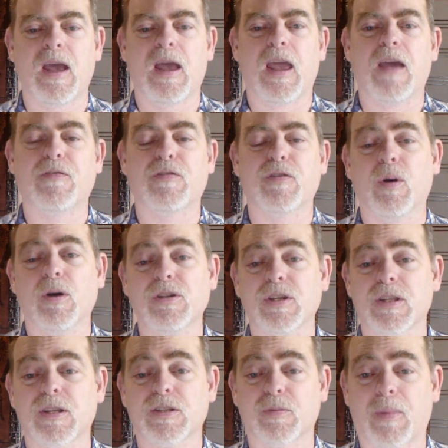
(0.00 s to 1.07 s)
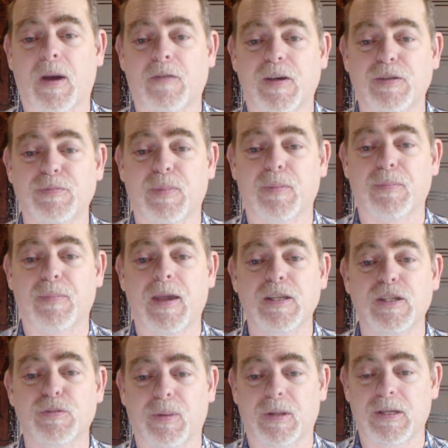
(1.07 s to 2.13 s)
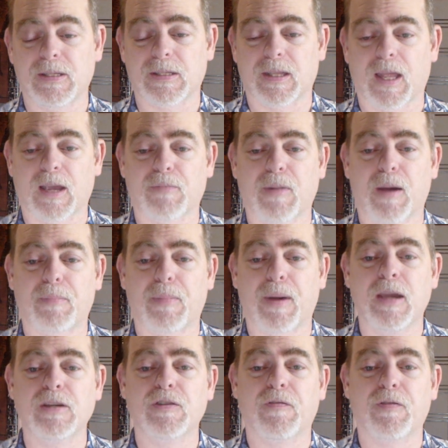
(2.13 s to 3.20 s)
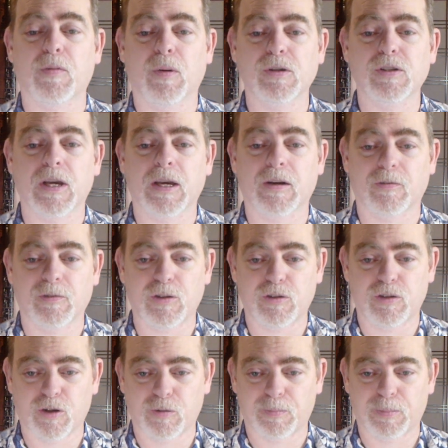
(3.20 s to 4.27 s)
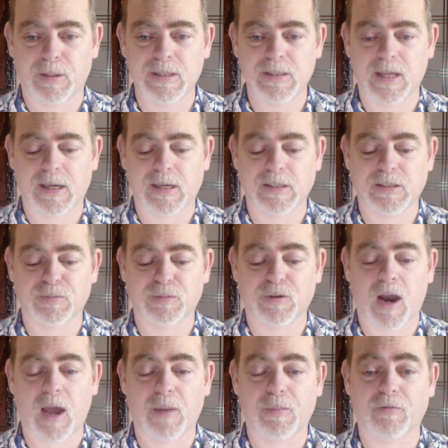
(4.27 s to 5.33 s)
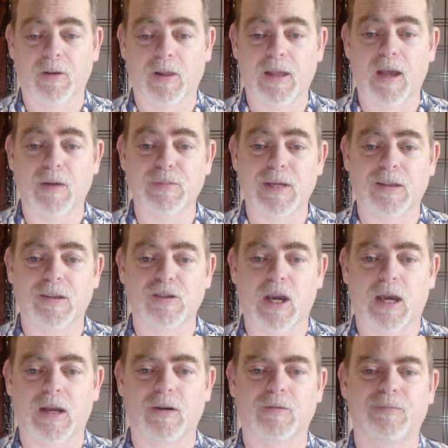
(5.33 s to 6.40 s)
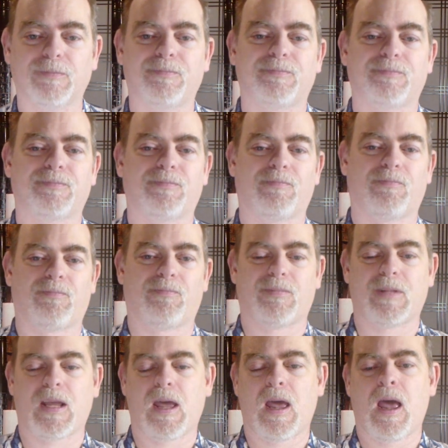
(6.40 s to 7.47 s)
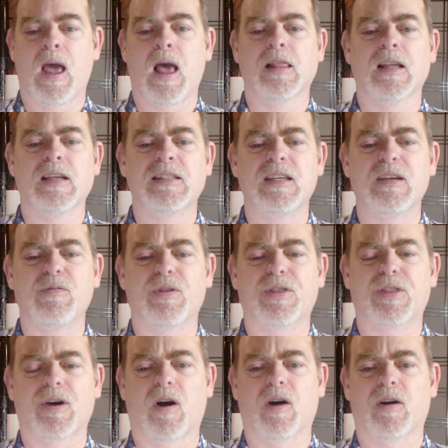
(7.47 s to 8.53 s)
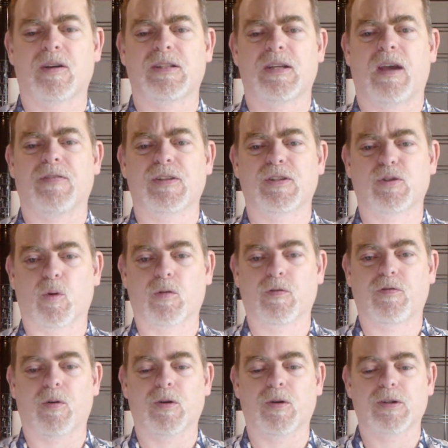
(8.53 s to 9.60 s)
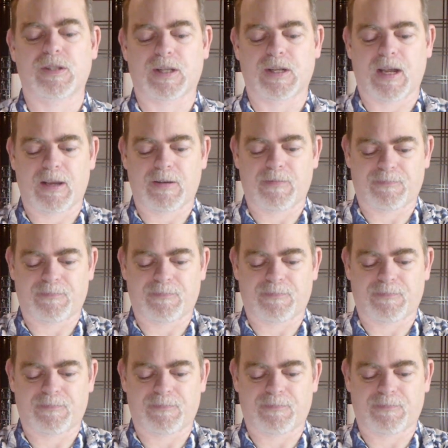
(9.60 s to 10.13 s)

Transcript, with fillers: If you're watching this on my Facebook page, please like my page. If you're watching it on YouTube, please like and subscribe. It really helps out the channel. Let's see what the cards have in store for us today.